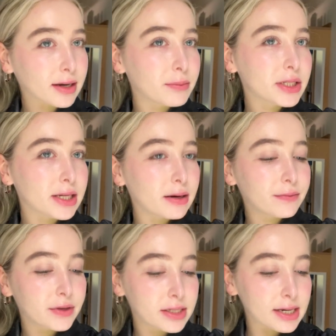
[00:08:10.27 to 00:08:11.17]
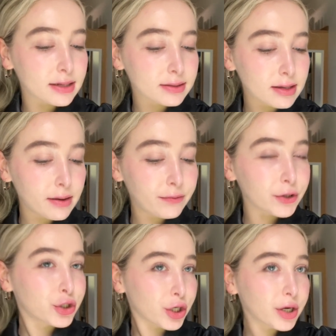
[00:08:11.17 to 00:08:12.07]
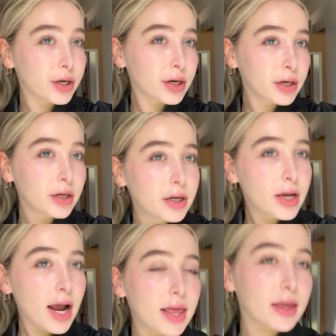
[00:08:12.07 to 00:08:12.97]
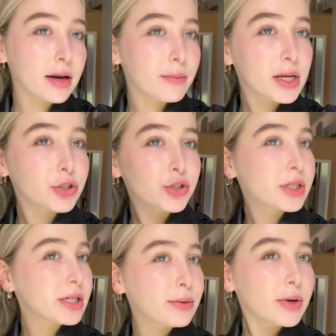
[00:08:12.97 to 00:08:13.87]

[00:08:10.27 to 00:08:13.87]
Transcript: I'm gonna sign up for the tennis club for sure, and then I'm gonna just see what